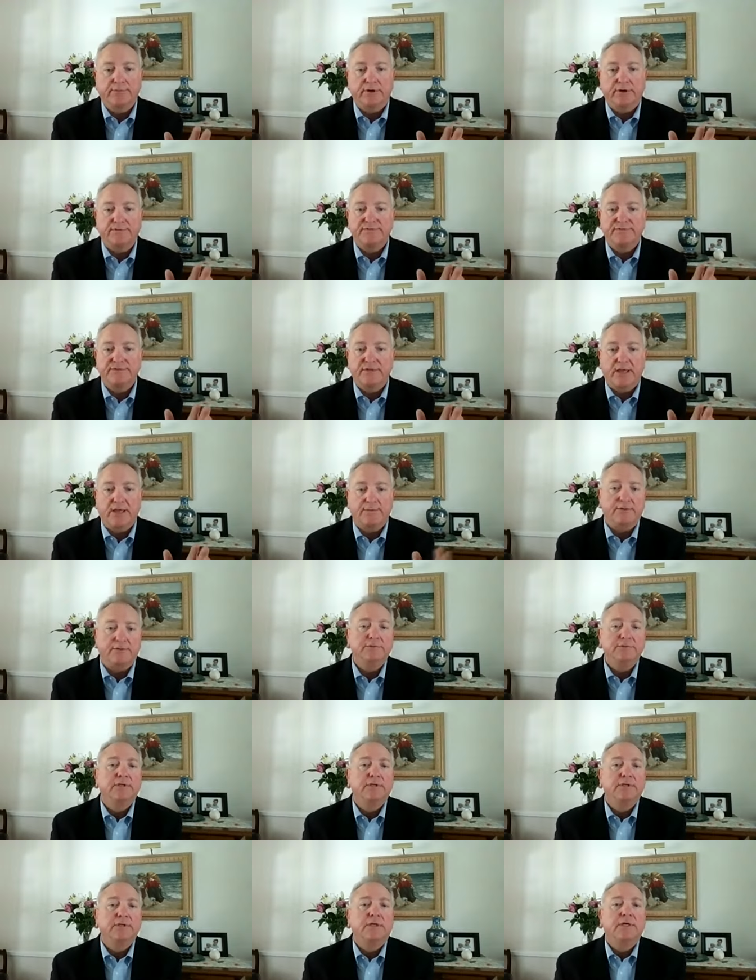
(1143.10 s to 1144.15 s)
table,
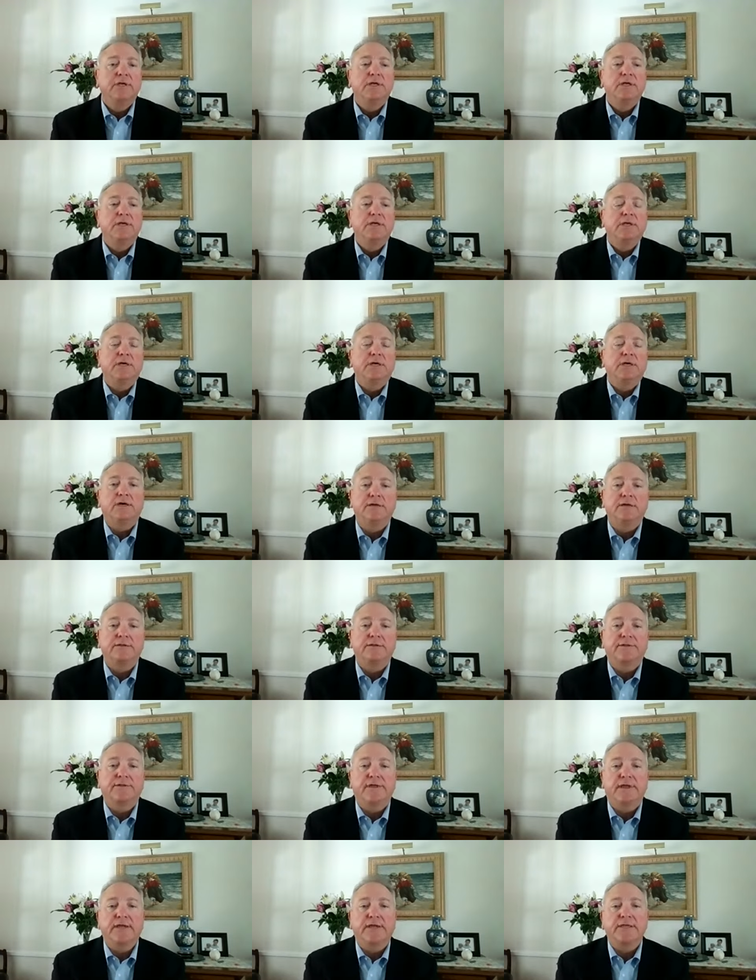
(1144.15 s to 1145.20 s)
uh,
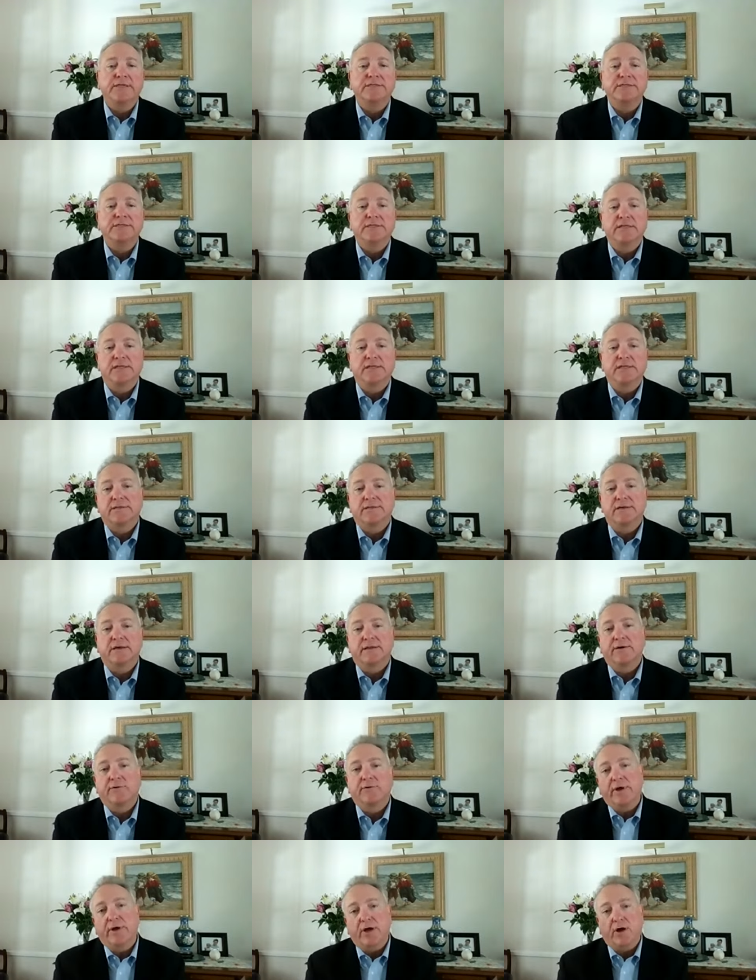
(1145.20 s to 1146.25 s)
things that uh, will
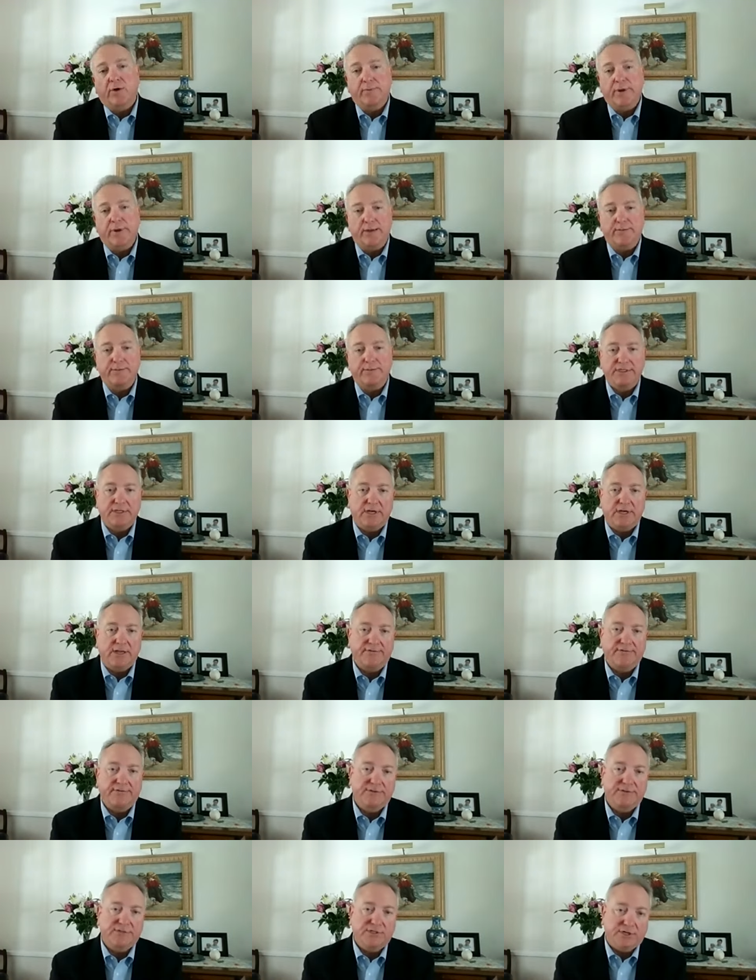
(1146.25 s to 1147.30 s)
help Amazon
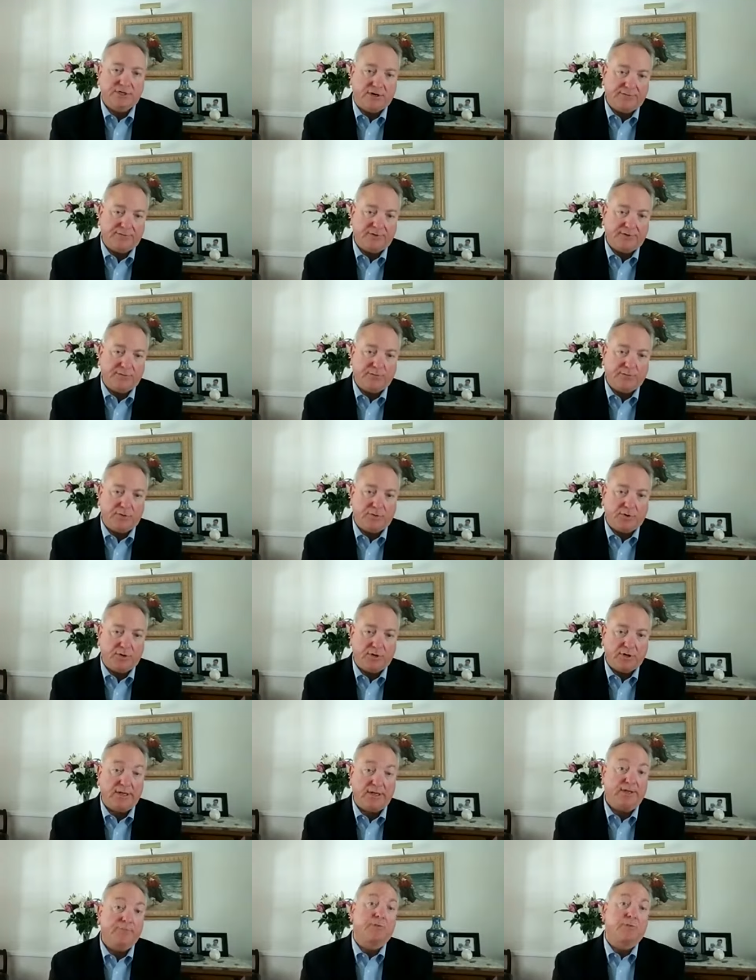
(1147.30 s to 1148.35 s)
discover the book and then
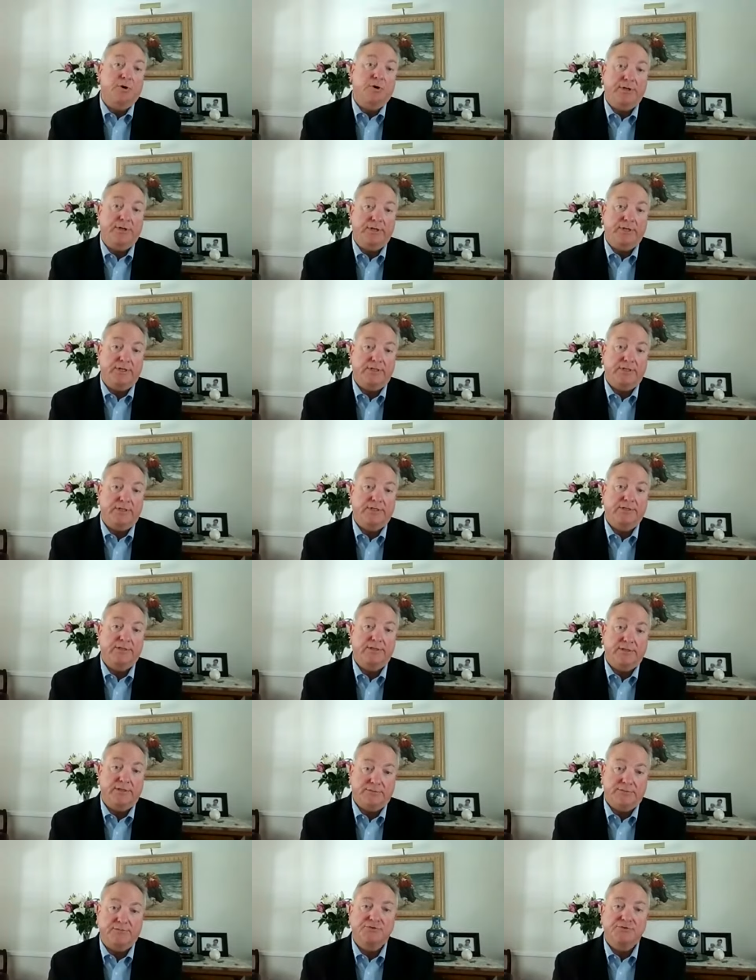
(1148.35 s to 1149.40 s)
promote it
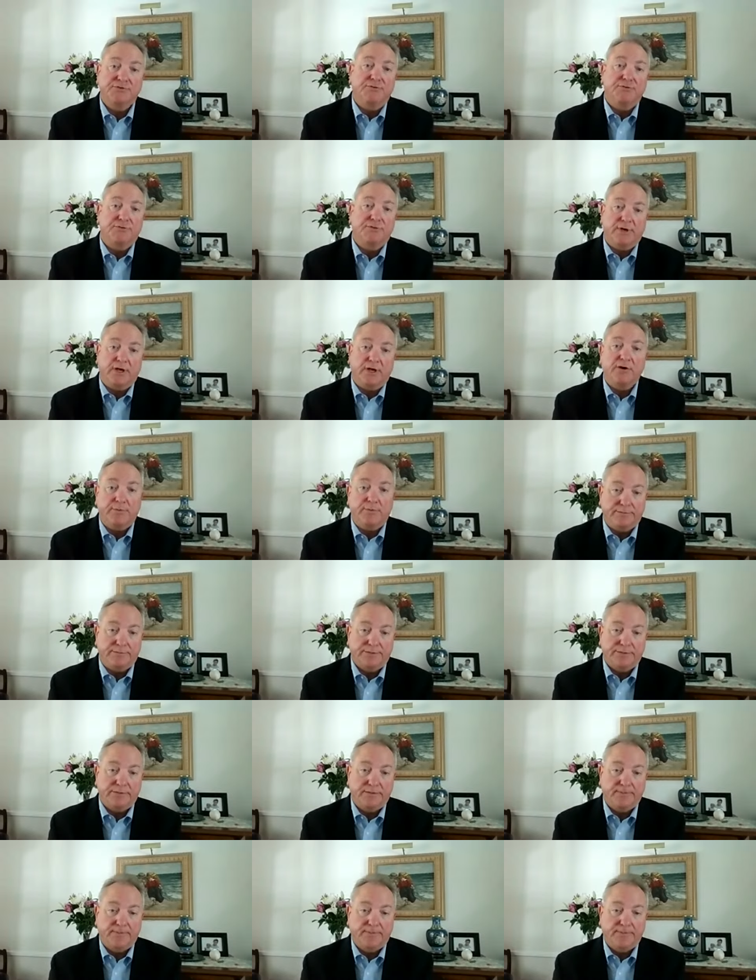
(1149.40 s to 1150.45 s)
themselves through their algorithms.
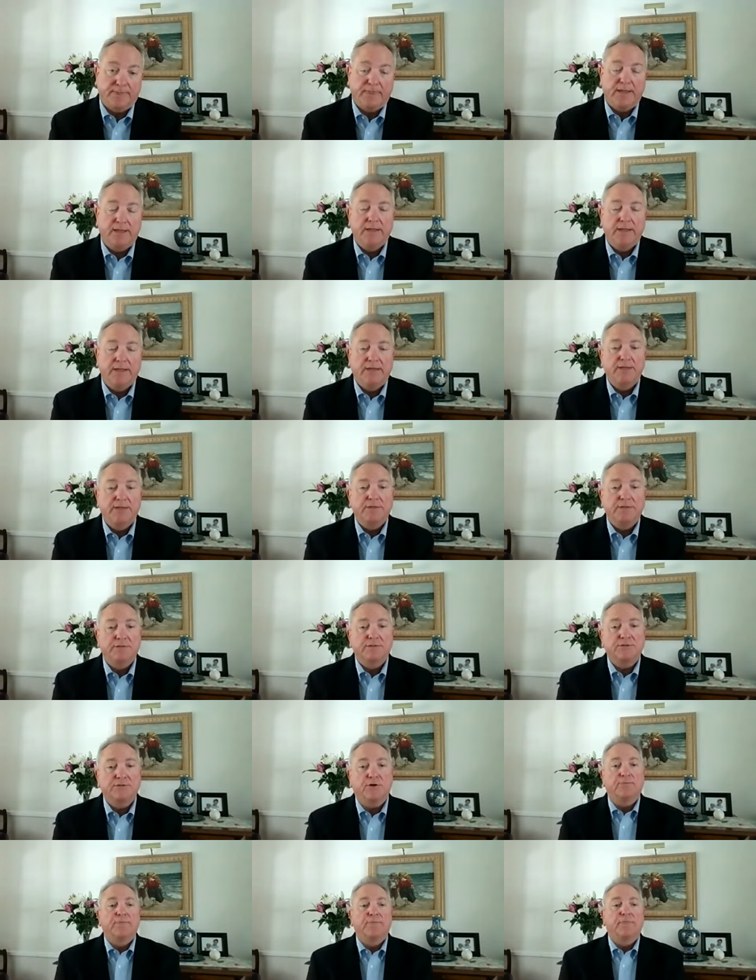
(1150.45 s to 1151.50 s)
So
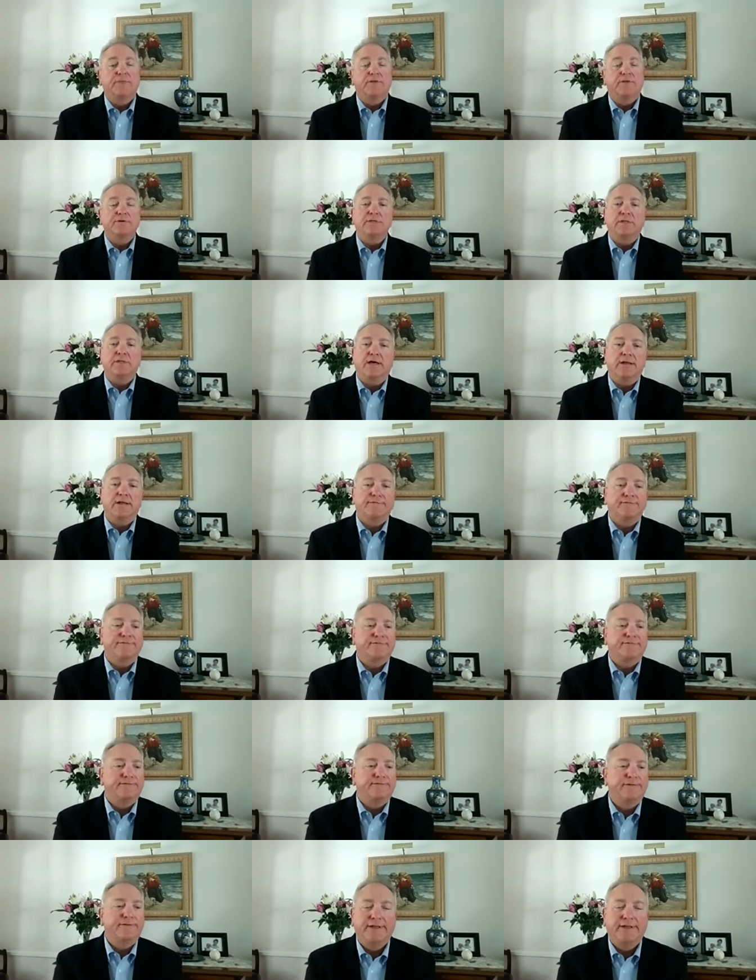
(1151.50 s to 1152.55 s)
there's a lot of
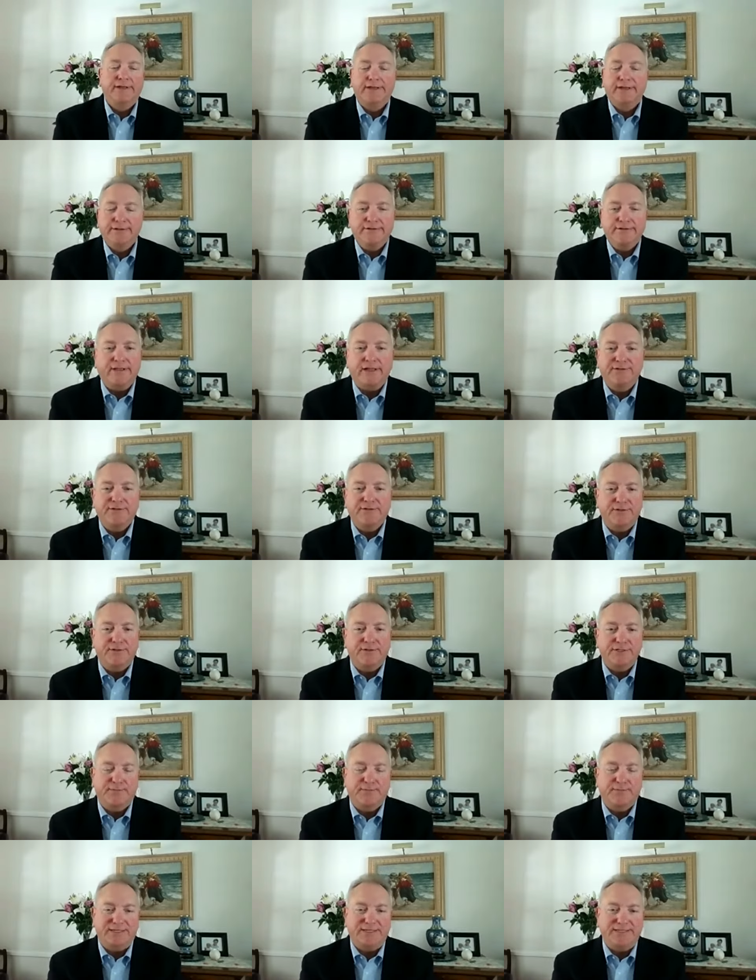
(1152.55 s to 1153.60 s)
there's a lot to this
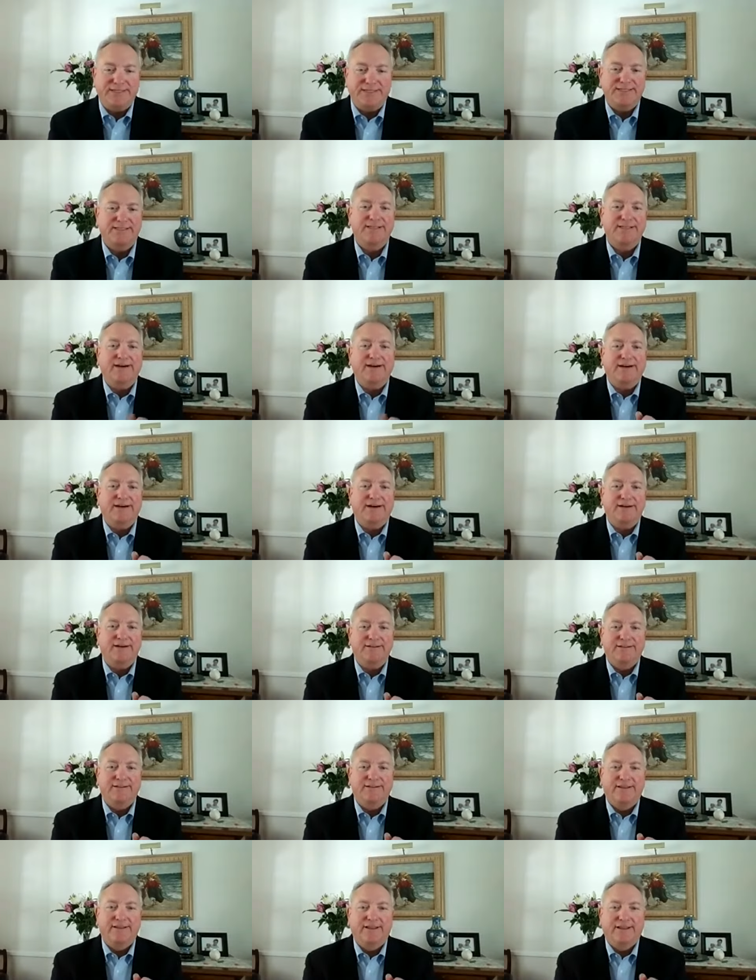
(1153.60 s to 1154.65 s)
business. Uh,
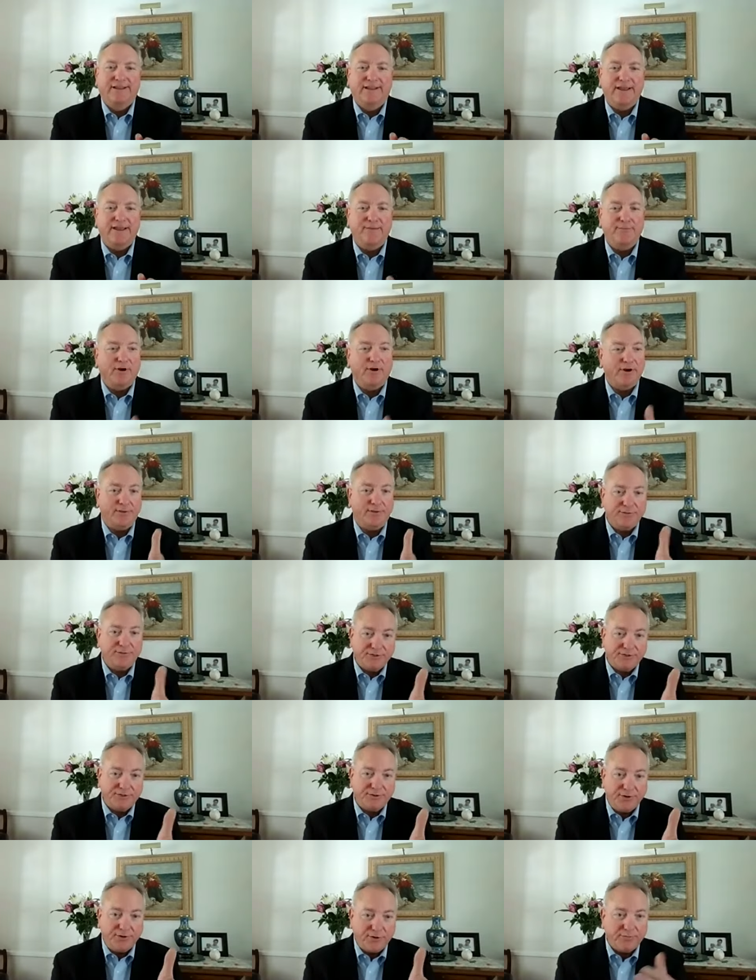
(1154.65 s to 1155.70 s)
and Marc, I'm sure
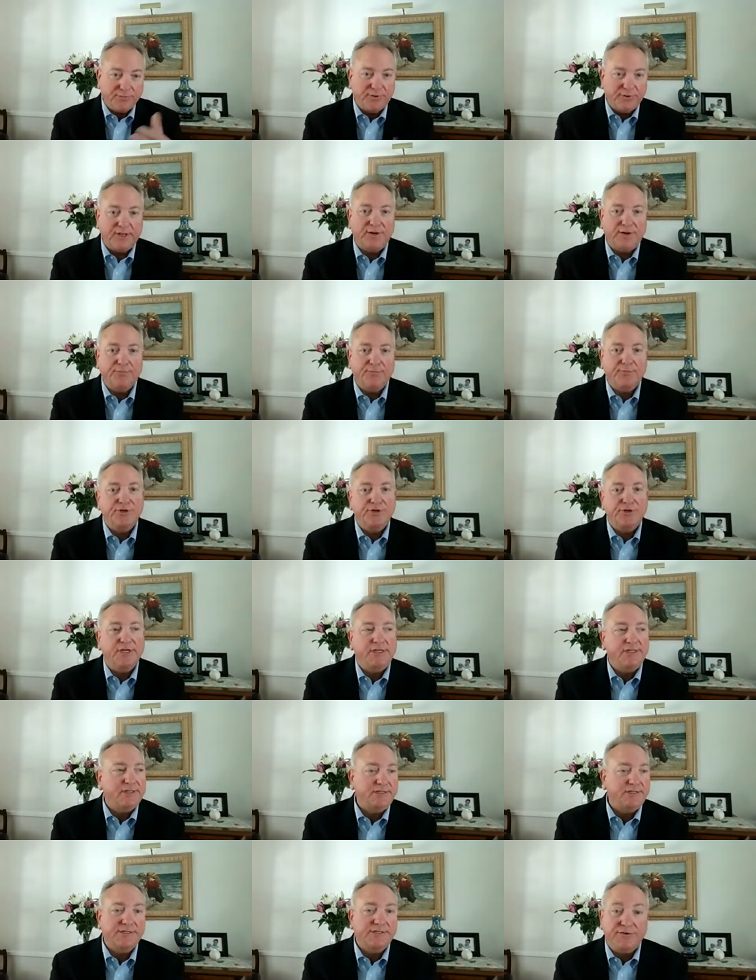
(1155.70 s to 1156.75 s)
you can appreciate this.
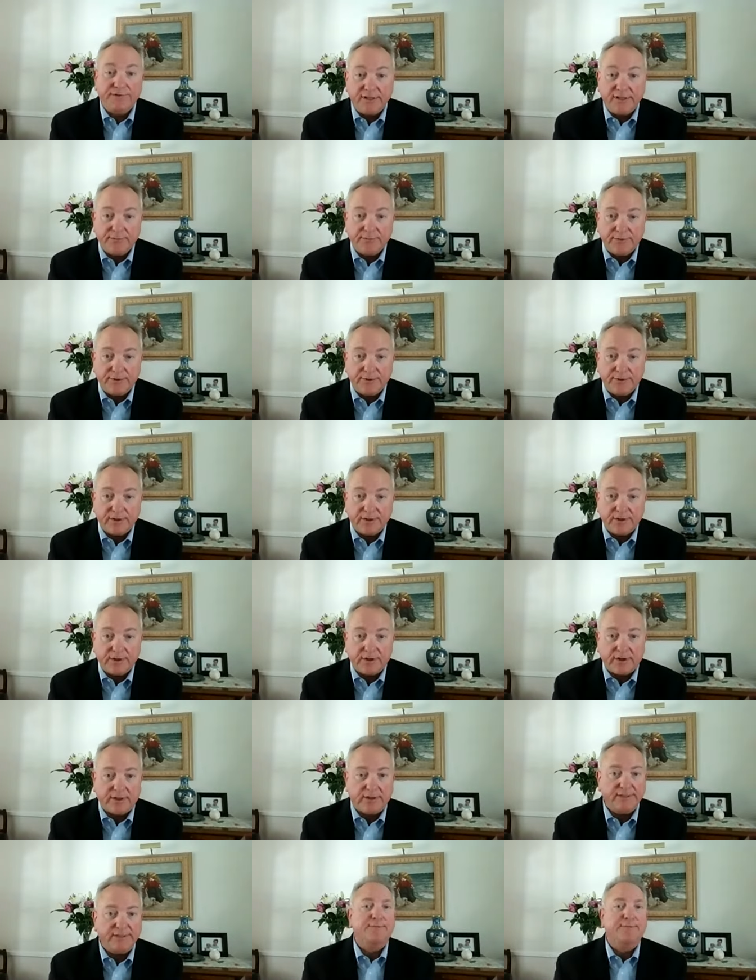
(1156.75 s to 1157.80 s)
You're dealing with it all the time,